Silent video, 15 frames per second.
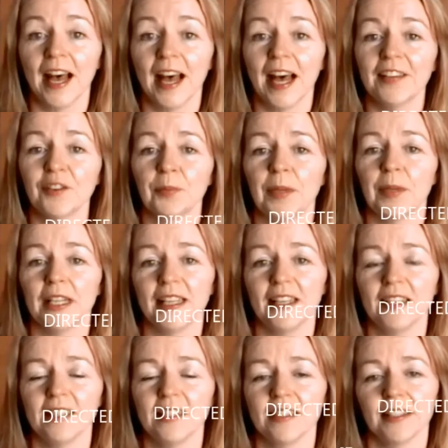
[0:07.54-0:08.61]
Hi everybody,
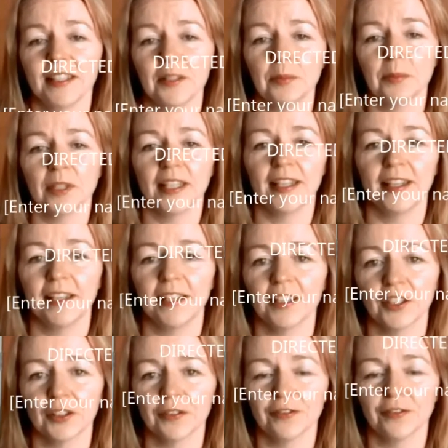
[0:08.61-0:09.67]
it's Lorraine Murray
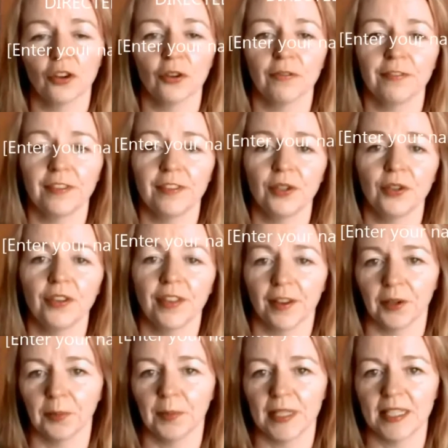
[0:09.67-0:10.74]
here from Feel Good
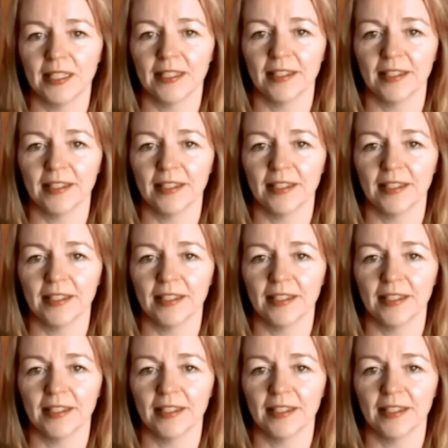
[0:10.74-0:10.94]
Therapies.